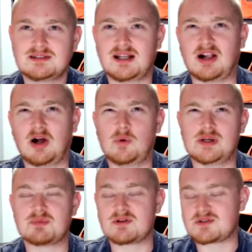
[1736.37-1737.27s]
not
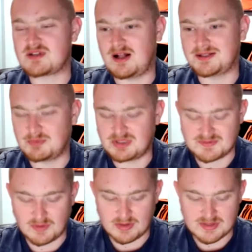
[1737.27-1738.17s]
always personality, but
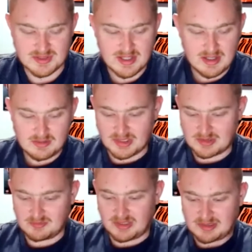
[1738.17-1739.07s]
as far as like